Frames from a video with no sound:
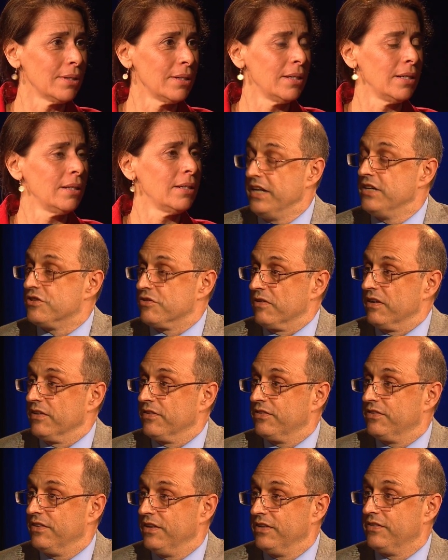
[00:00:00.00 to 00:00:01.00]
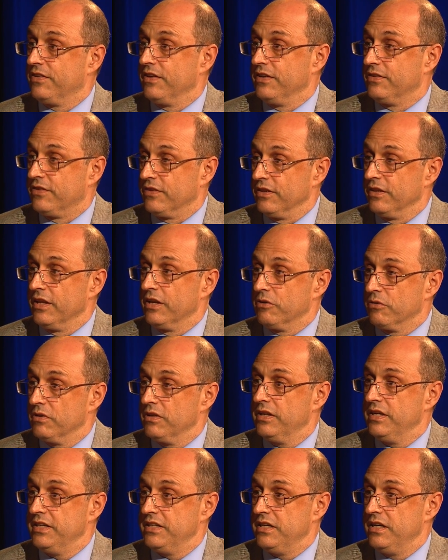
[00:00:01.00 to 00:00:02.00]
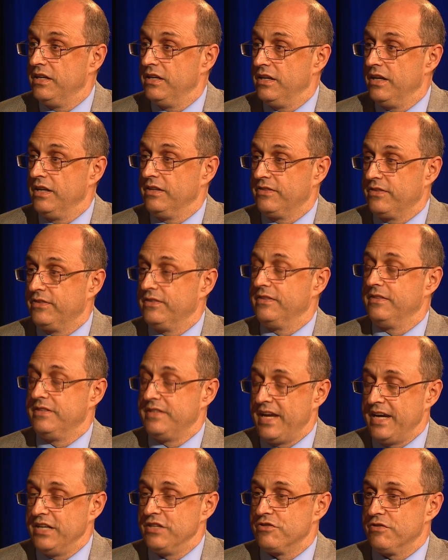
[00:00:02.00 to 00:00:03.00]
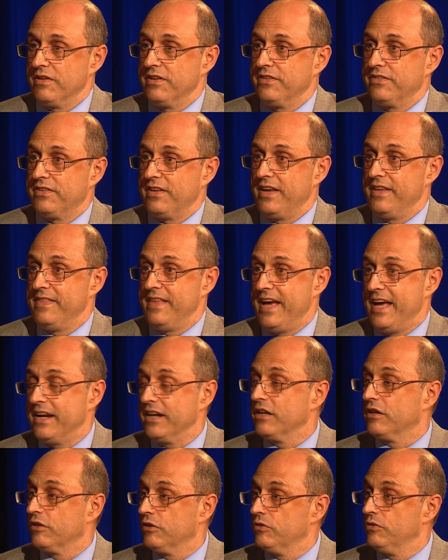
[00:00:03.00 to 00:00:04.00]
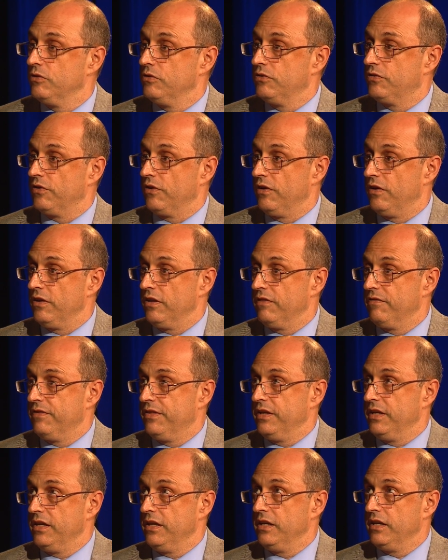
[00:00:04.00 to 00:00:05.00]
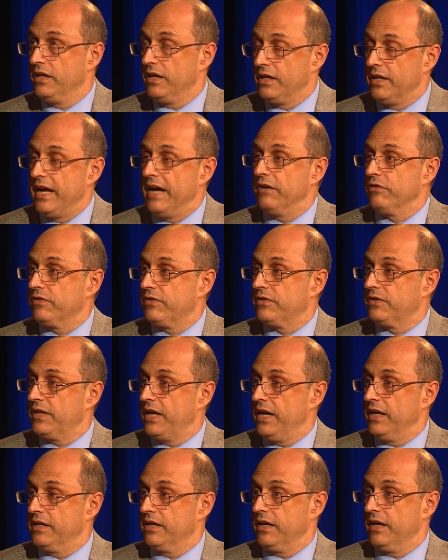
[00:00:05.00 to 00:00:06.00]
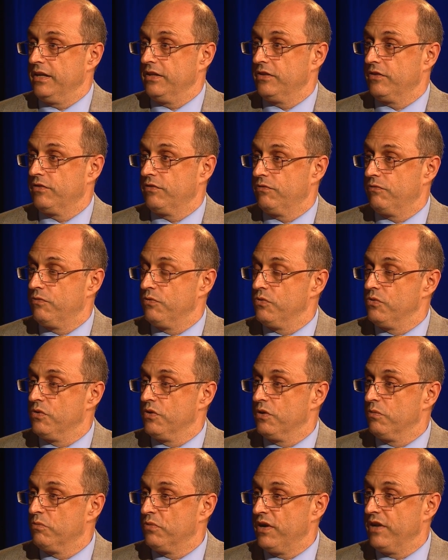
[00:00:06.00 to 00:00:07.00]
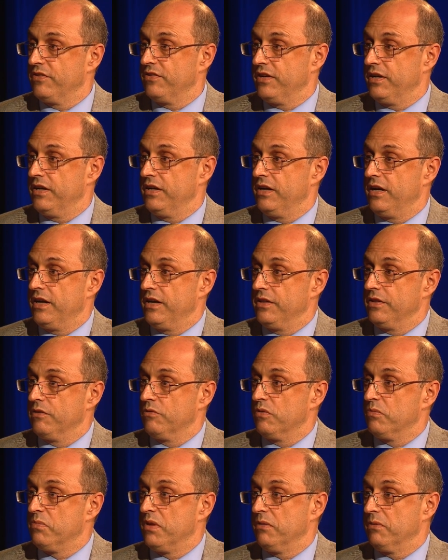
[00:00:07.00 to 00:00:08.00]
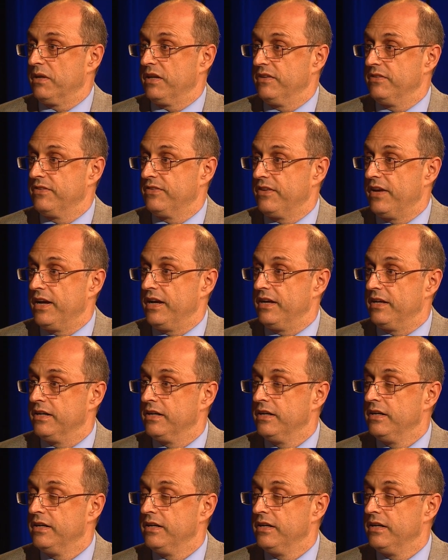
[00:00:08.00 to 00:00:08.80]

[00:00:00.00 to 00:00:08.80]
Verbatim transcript: It's dangerous. It it's, it's, literally it's dangerous, and that includes all of the announced candidates for president on the Republican side.